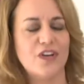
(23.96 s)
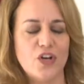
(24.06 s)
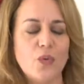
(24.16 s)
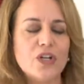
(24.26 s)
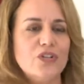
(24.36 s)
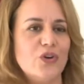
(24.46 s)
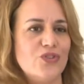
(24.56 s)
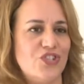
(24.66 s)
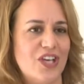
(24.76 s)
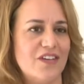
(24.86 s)
very
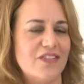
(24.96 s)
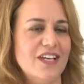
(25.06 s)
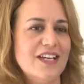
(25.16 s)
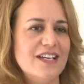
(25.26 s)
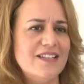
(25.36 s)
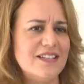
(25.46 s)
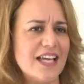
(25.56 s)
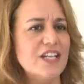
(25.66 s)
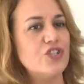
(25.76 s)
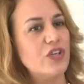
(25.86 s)
well-known chef,
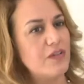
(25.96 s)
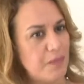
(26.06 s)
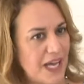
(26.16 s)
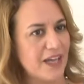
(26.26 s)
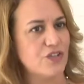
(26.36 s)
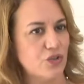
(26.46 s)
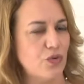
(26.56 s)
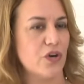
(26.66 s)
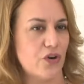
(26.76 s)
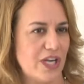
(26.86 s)
decided to give back
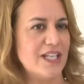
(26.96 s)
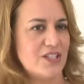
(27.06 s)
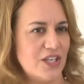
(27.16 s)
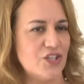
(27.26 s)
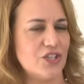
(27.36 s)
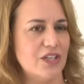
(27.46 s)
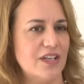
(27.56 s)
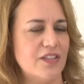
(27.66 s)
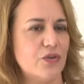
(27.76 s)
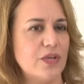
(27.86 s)
to our
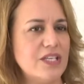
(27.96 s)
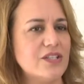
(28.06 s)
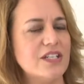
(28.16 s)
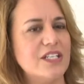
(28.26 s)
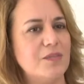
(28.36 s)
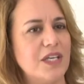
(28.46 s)
organization. And the reason is